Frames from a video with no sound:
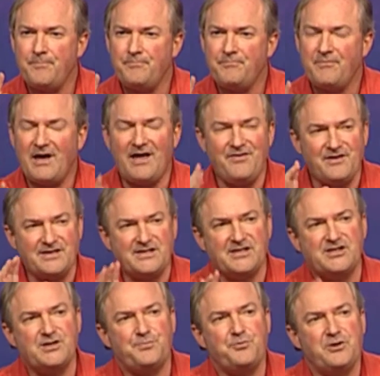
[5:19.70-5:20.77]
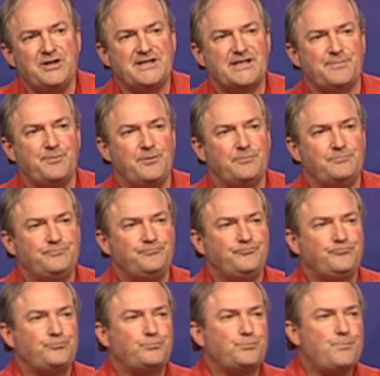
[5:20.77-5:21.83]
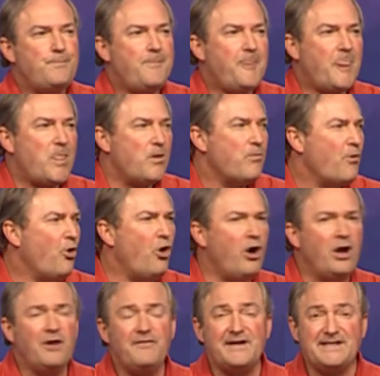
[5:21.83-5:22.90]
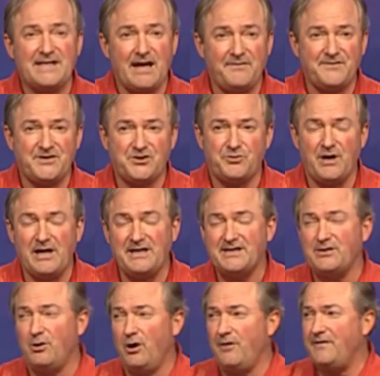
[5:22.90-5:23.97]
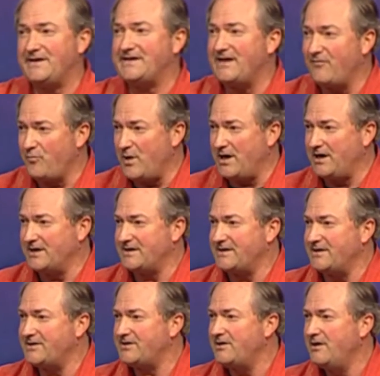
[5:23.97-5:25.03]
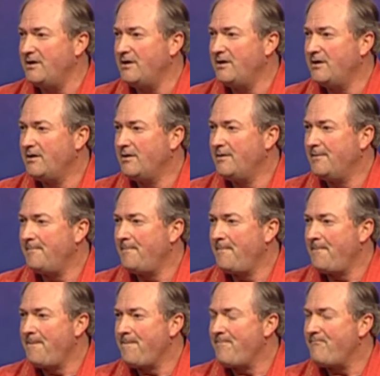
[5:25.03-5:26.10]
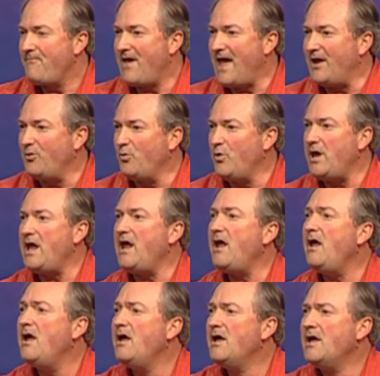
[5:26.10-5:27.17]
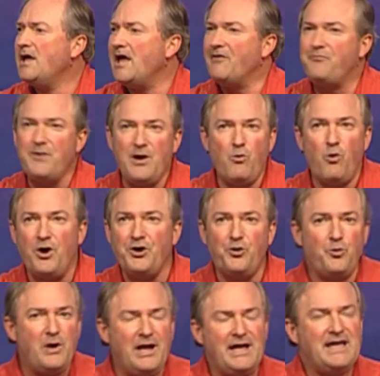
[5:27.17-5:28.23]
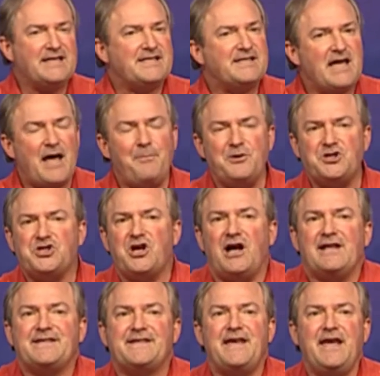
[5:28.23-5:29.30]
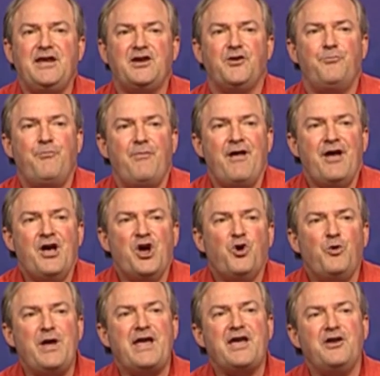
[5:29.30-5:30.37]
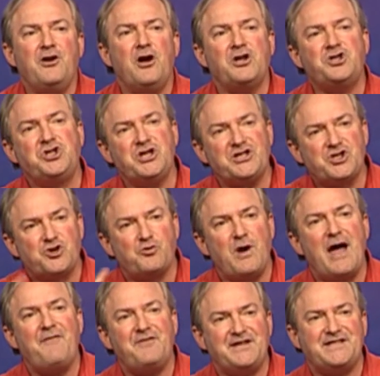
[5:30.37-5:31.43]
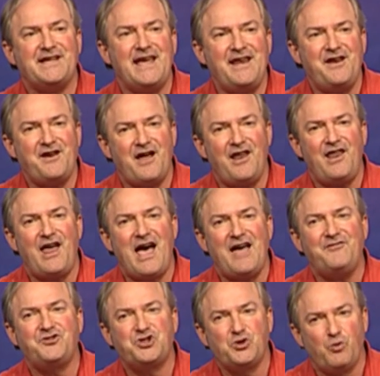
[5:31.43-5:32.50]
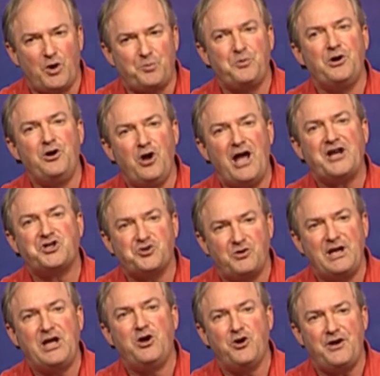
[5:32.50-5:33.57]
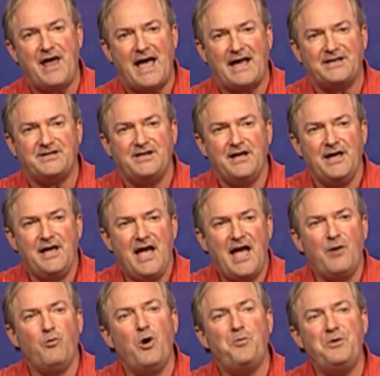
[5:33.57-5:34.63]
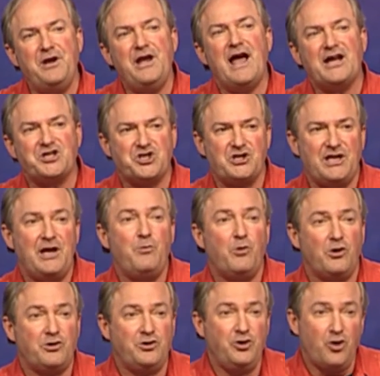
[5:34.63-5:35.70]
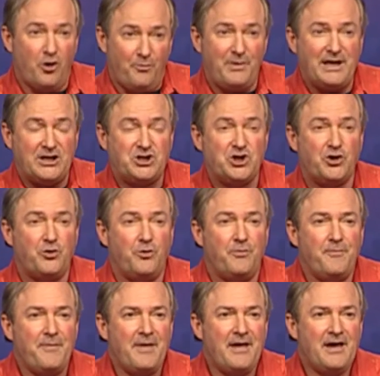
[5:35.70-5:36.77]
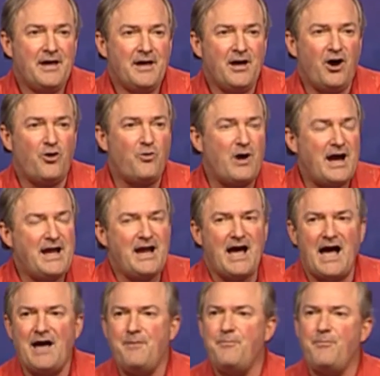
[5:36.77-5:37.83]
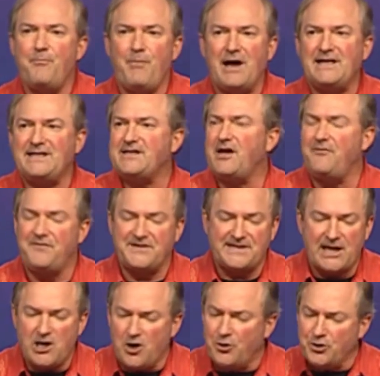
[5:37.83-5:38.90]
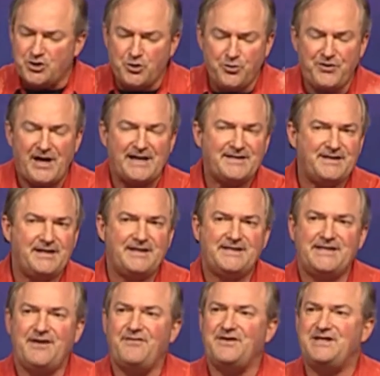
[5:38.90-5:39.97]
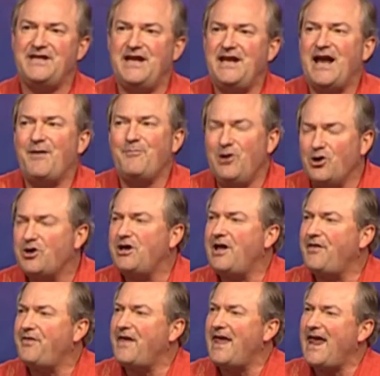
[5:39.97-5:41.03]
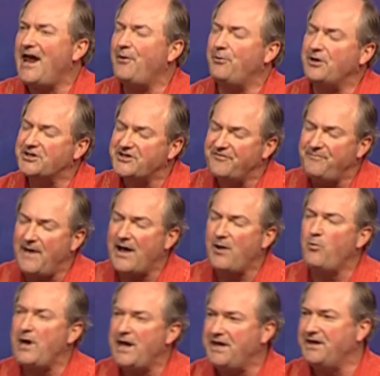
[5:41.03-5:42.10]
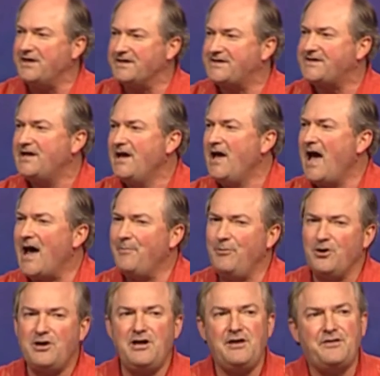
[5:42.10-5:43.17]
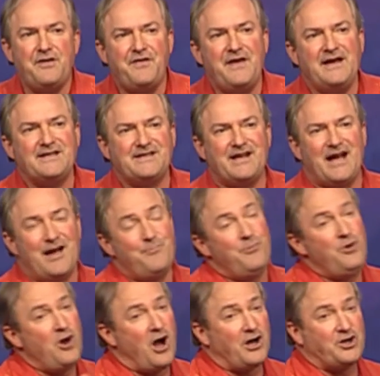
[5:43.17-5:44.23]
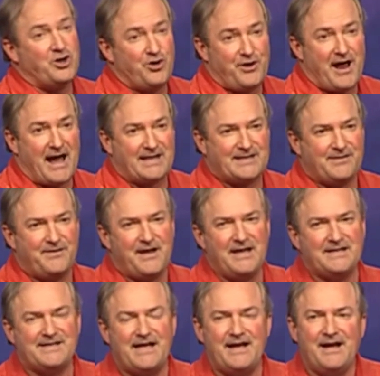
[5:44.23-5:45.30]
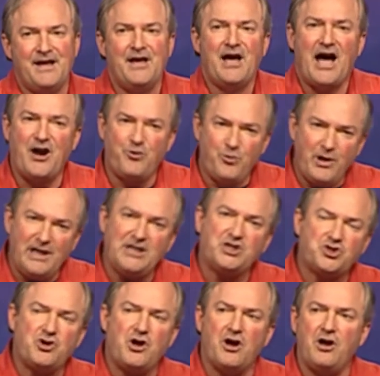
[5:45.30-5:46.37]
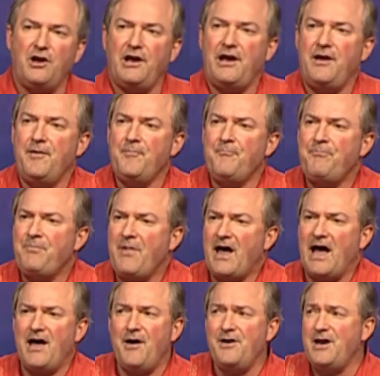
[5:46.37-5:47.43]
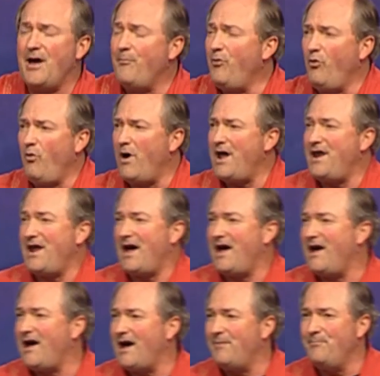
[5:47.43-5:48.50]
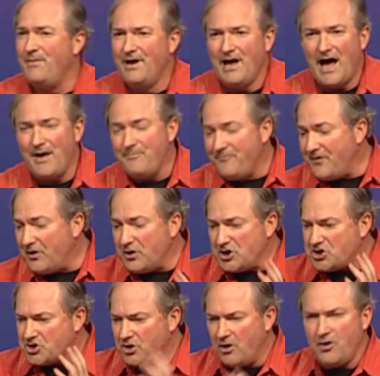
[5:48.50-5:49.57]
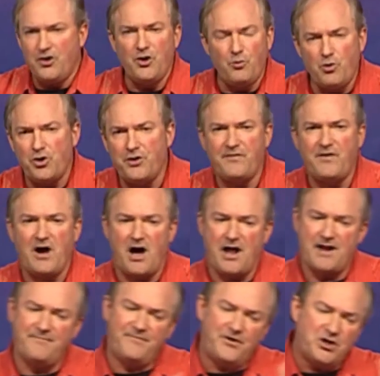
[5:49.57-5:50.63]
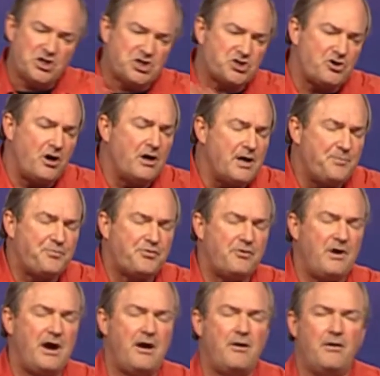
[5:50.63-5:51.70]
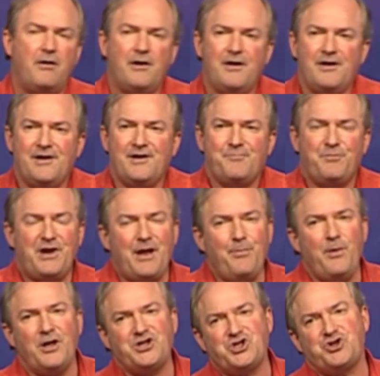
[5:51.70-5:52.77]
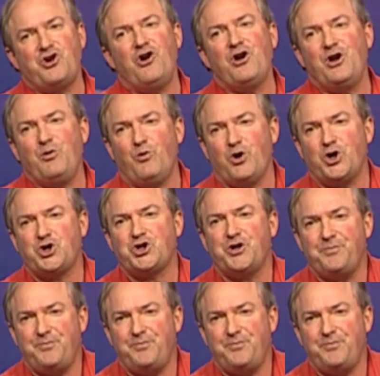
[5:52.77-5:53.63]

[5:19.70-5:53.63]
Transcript: And this is the principle. All of us have strengths and all of us have weaknesses. And we, if we want to really establish God's kingdom, we cannot just gravitate in our lives to what we're naturally good at and what we naturally will normally do. All right, I myself, as I go to 2017, I'm looking at the areas of my weakness. I'm looking at the things that I'm not good at, the things that I really struggle in. Uh, number one, I, I'm, I'm very strong in the Word of God. I'm very strong in prayer, but I'm not strong in worship.